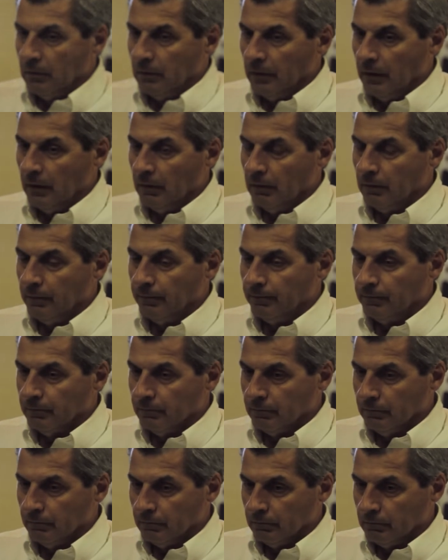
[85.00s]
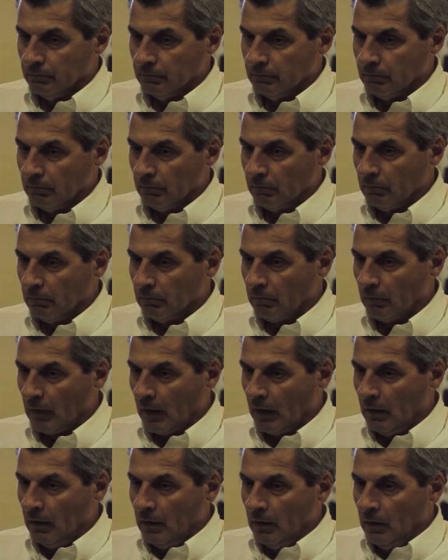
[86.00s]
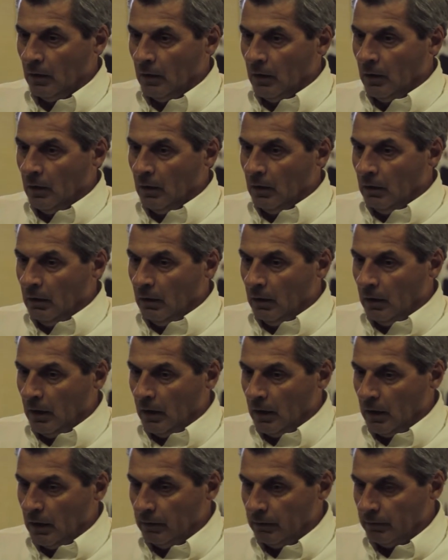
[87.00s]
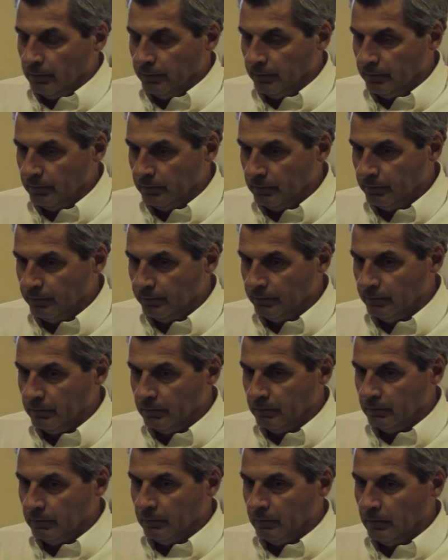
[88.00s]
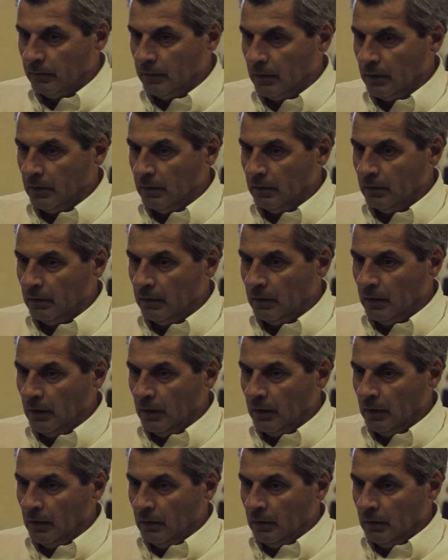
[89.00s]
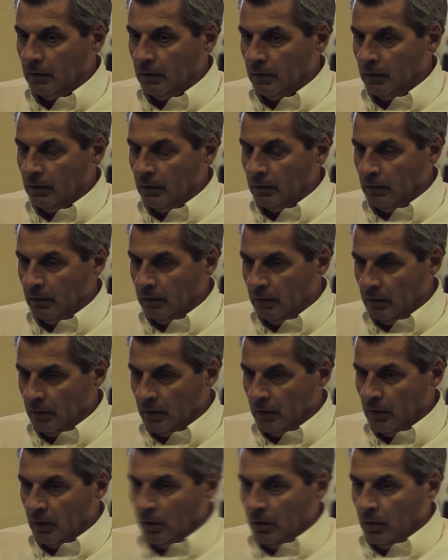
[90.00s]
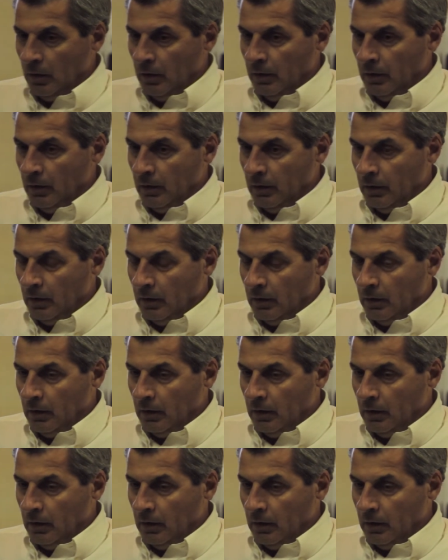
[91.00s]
us a little bit about the research you guys did in the road that got you to choose the Rayonac Think product for your facility.